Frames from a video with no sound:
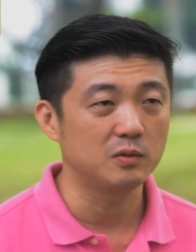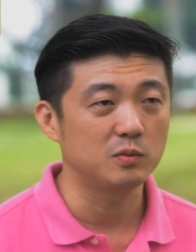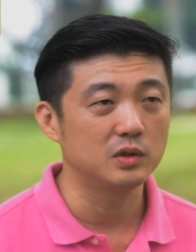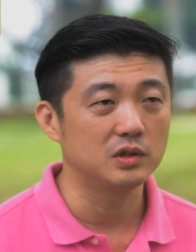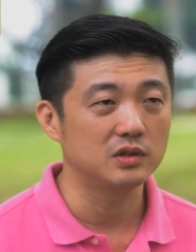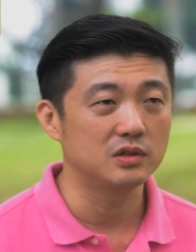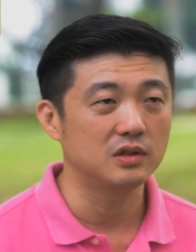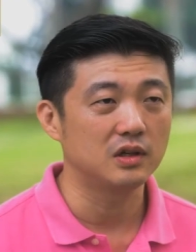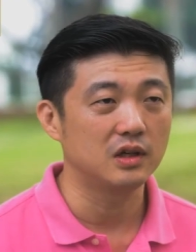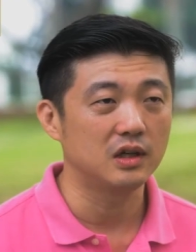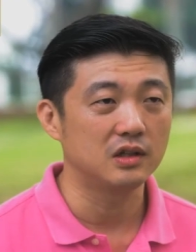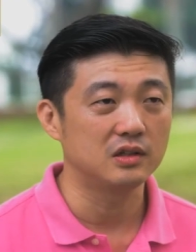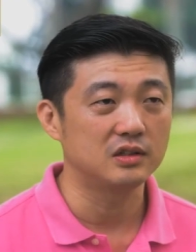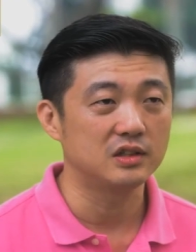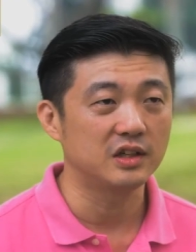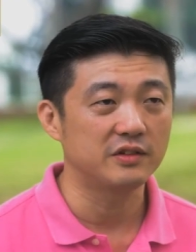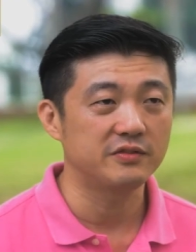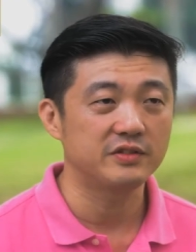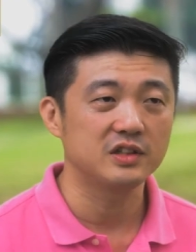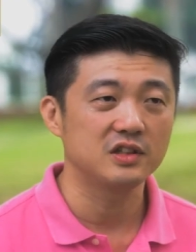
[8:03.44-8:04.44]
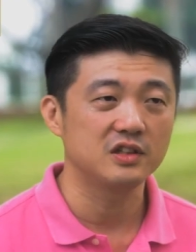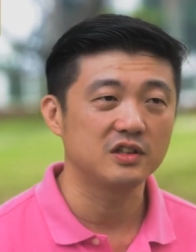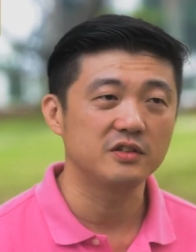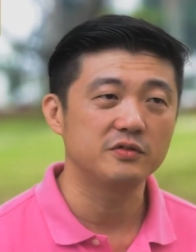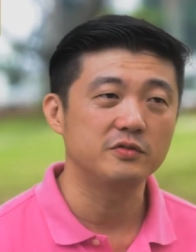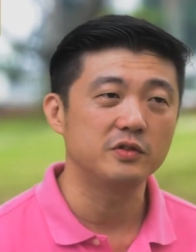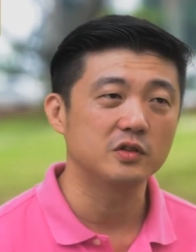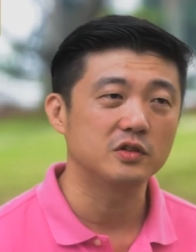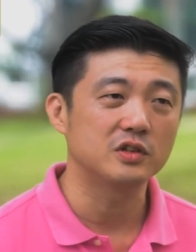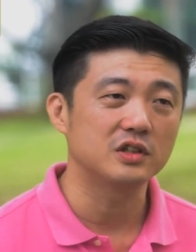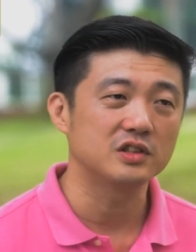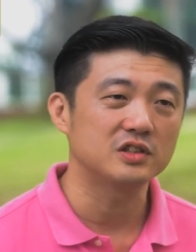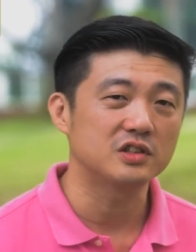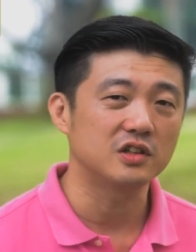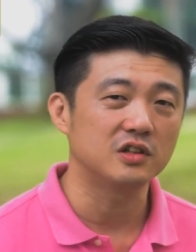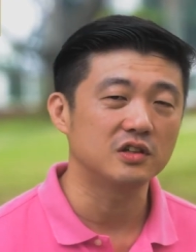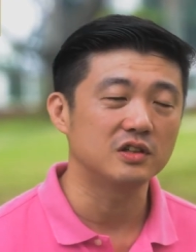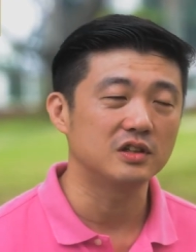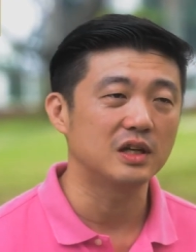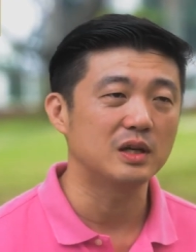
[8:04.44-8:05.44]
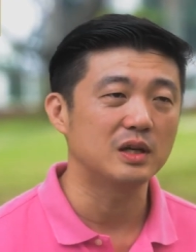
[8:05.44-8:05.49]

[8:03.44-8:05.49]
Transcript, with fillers: will uh, definitely focus on